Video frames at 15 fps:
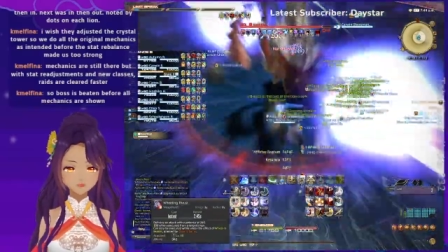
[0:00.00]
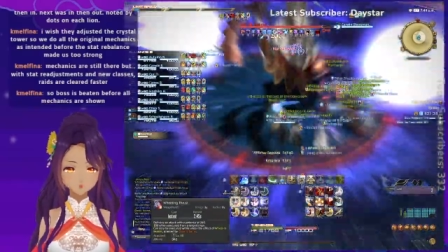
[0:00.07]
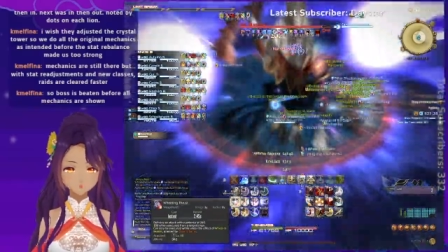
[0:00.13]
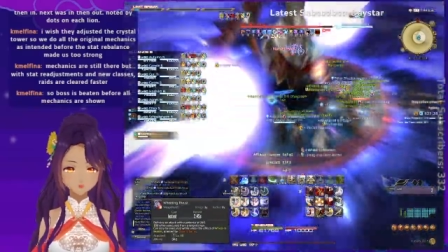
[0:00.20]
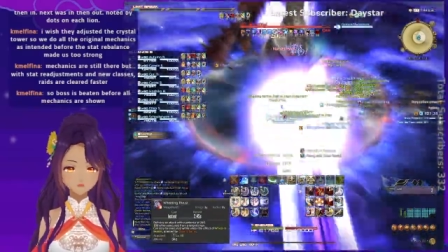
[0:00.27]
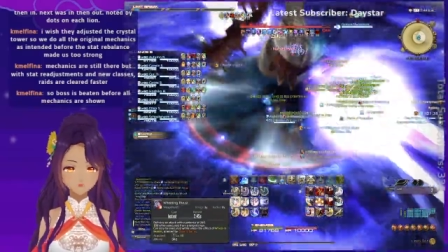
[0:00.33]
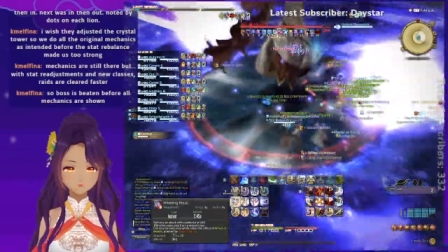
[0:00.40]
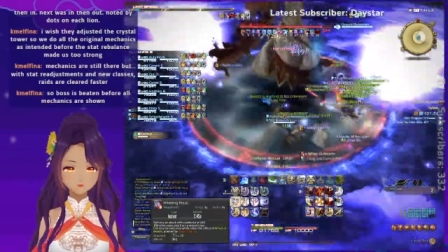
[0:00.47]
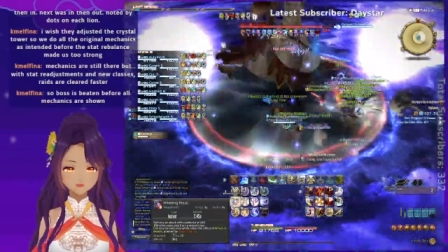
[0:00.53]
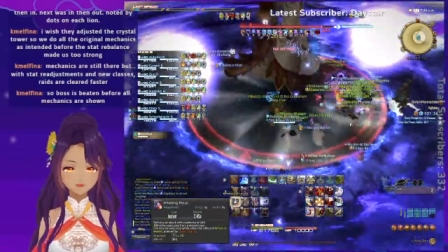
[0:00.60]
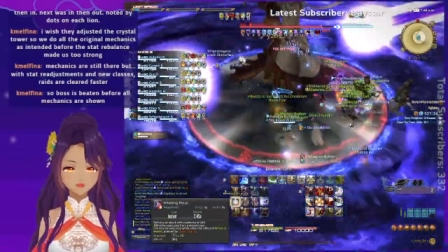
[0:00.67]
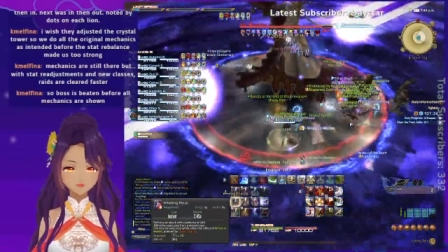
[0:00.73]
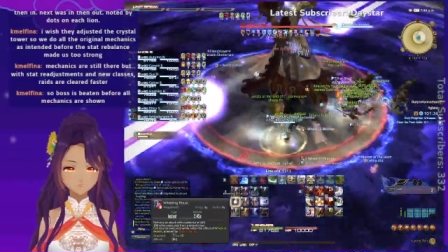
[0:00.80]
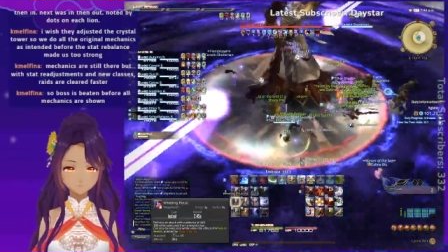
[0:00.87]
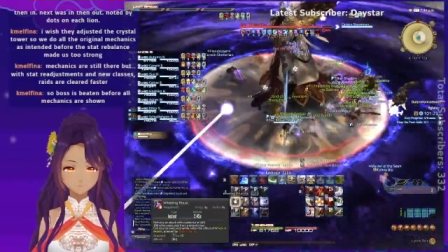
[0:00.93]
I've been doing
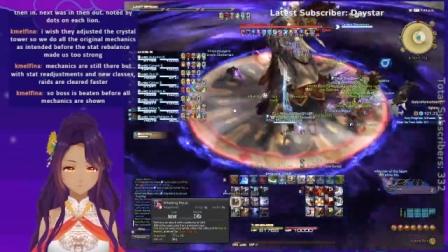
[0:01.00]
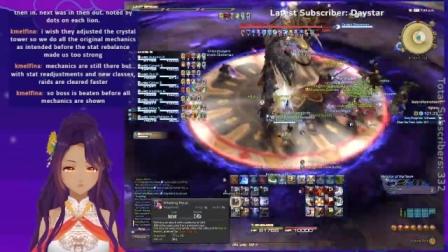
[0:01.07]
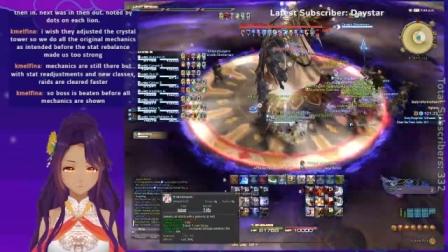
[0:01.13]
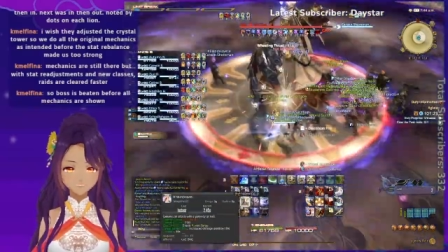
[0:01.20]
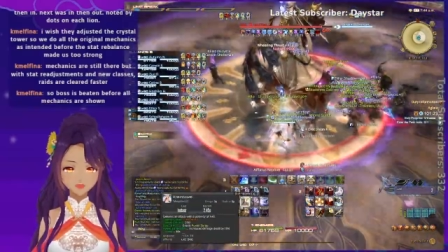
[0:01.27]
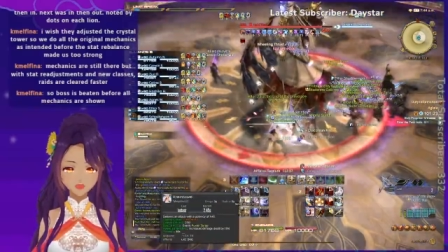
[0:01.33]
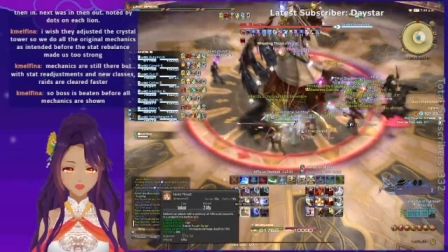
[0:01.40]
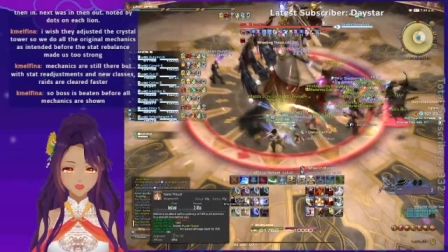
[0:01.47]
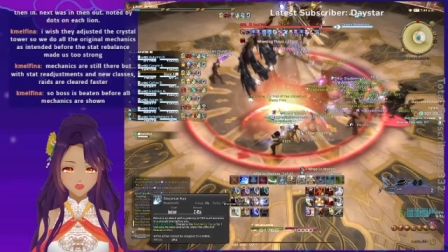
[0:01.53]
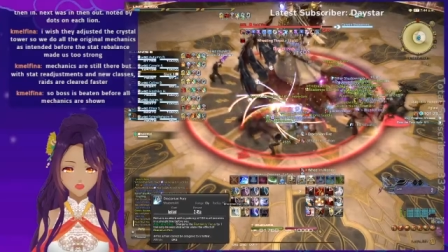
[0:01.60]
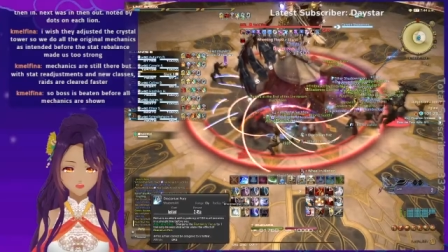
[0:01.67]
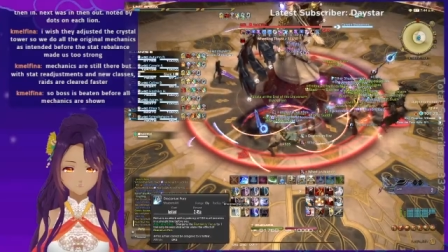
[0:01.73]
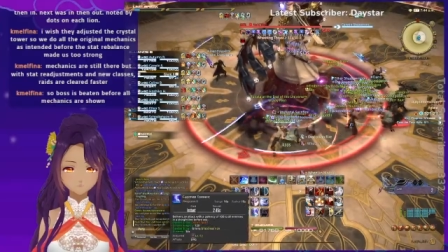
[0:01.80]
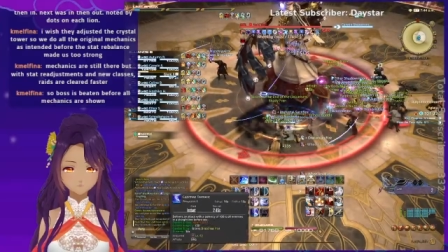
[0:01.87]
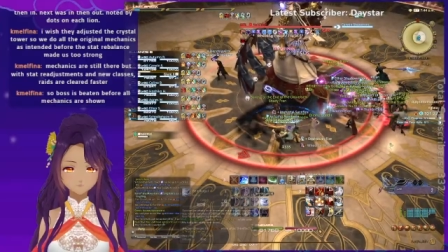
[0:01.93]
this, so...
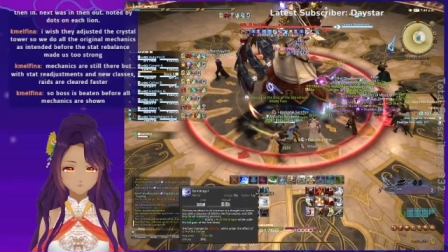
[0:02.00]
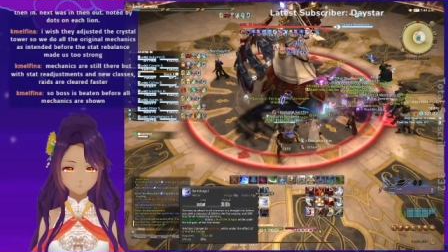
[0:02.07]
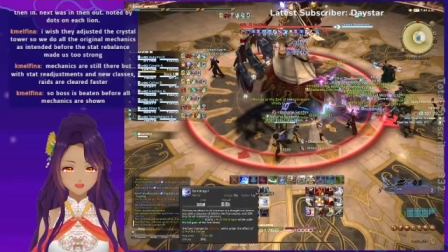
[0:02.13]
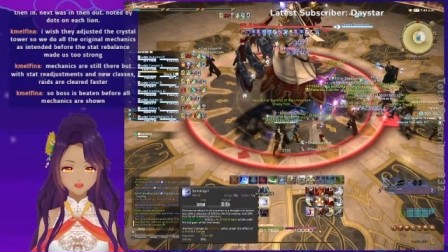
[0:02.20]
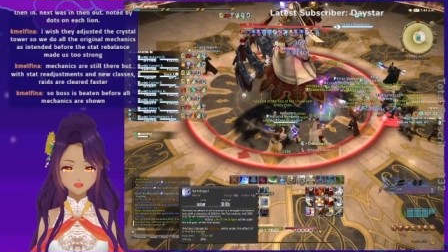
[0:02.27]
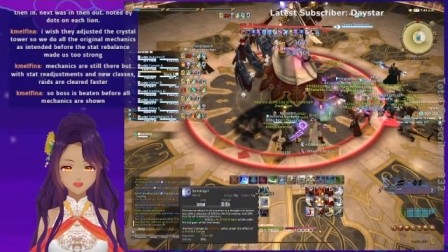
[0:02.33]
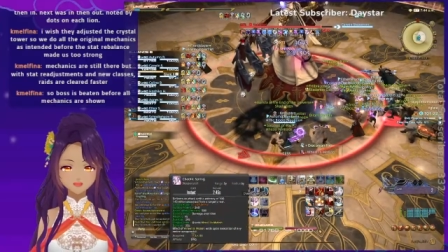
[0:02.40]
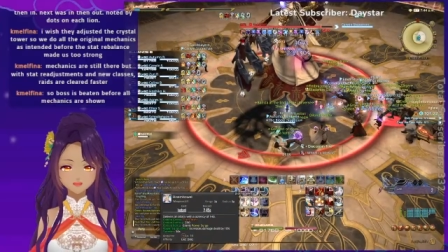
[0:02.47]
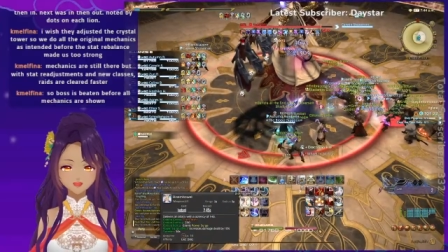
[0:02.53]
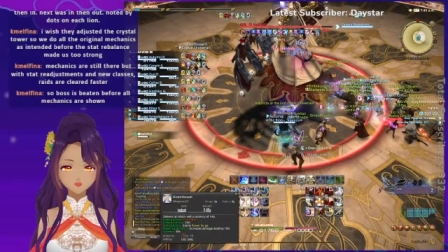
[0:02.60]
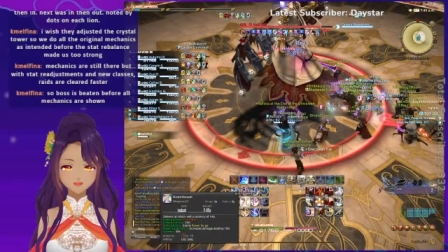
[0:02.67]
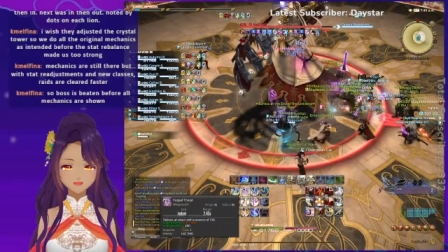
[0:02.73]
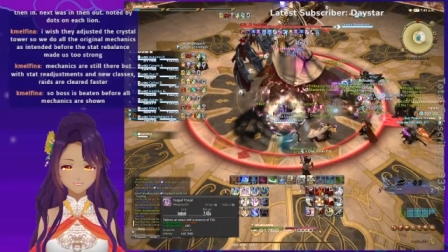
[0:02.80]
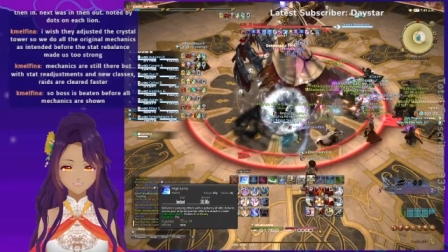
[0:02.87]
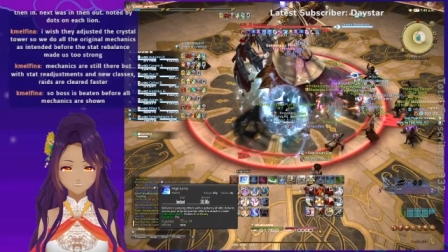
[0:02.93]
I'm like,
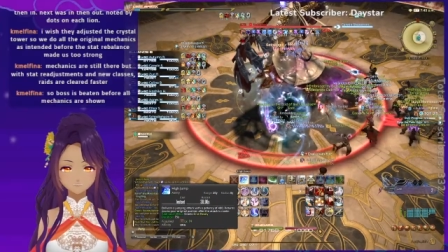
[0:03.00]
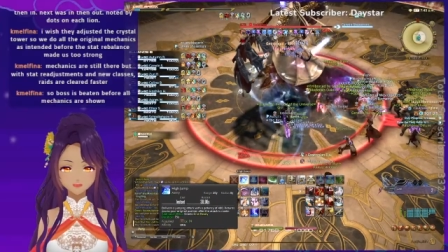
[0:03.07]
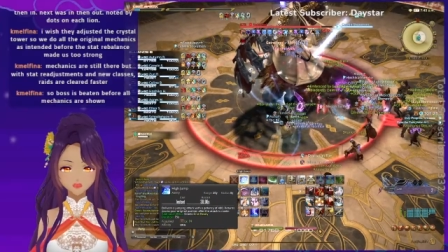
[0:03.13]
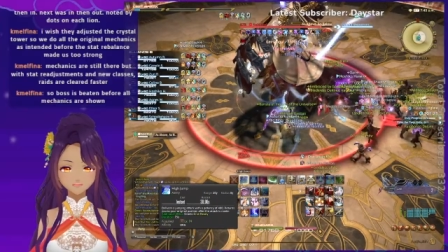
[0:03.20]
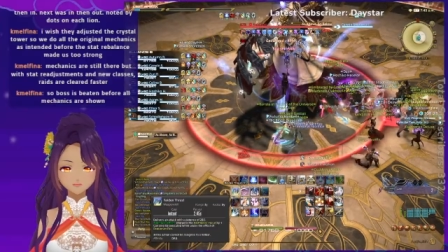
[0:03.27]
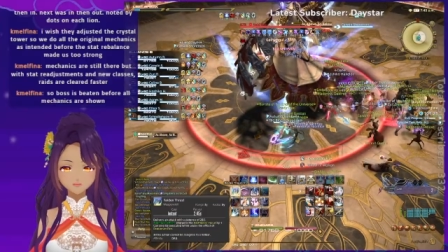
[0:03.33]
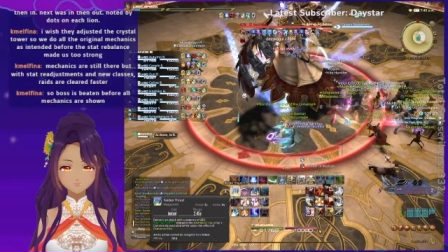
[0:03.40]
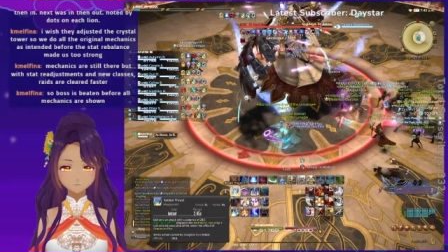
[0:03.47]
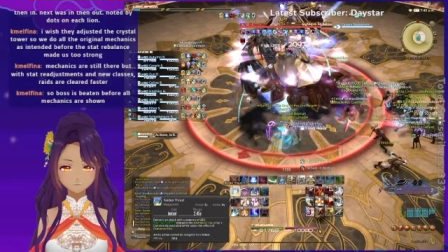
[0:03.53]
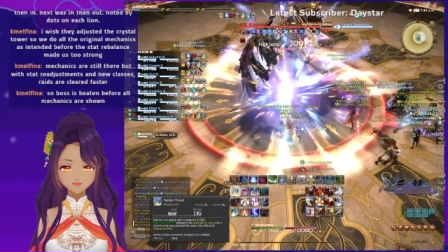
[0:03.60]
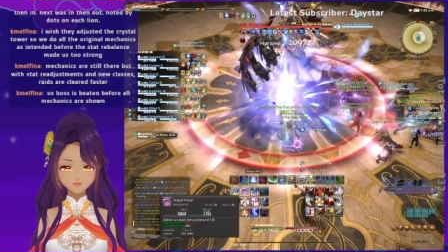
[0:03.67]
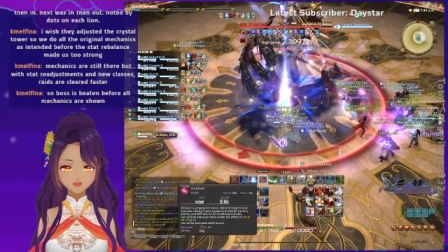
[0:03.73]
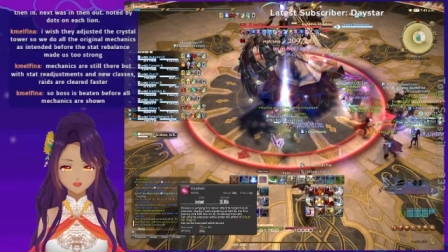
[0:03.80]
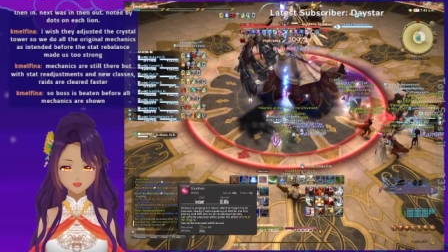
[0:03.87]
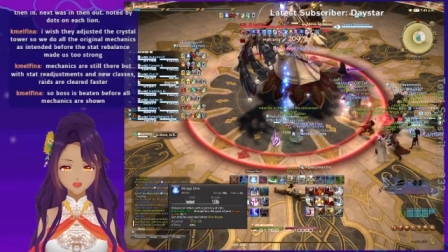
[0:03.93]
okay, so it is
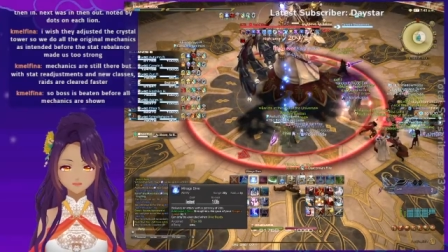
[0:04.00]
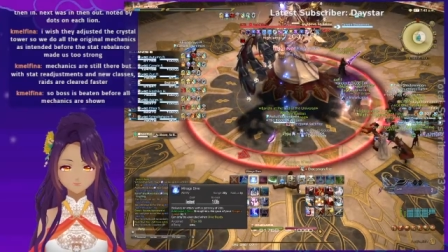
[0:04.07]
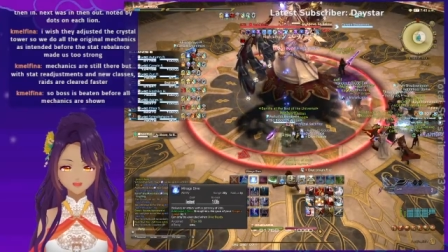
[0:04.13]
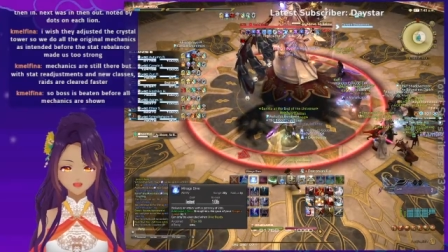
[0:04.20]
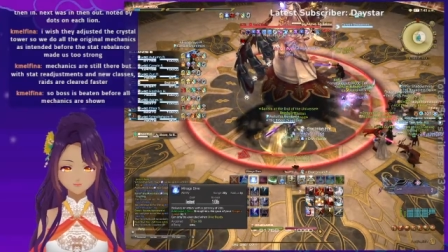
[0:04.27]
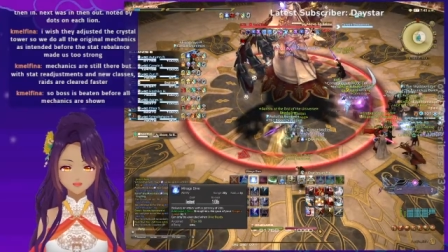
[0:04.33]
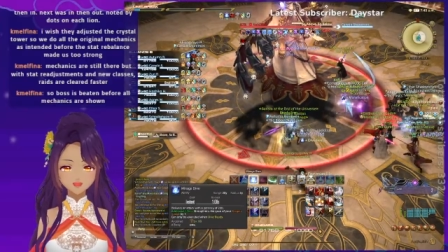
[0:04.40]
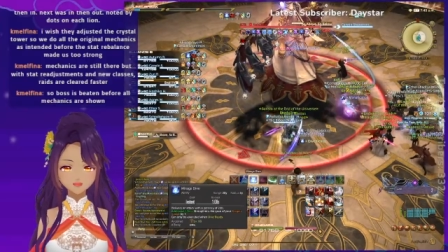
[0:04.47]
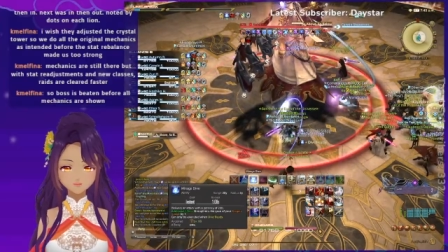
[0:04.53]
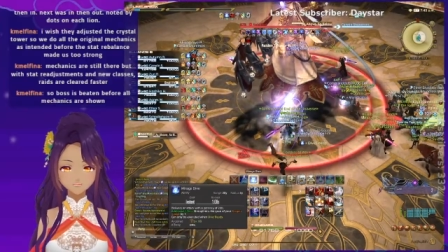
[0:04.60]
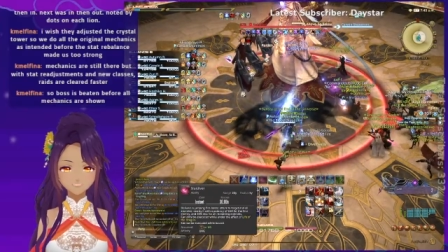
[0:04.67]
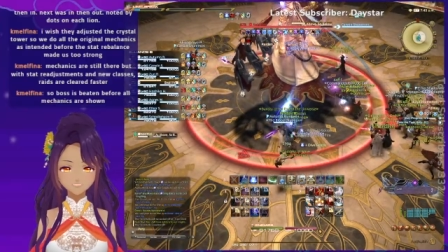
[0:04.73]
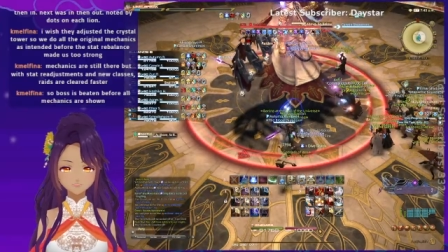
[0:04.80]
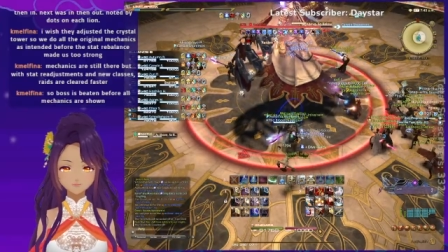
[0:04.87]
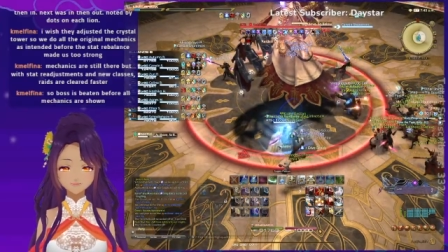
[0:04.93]
skippable. I like
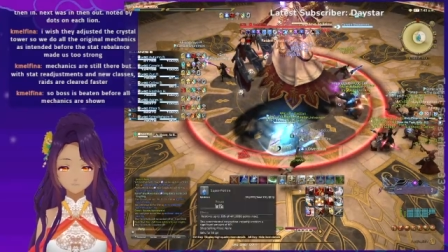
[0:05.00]
that.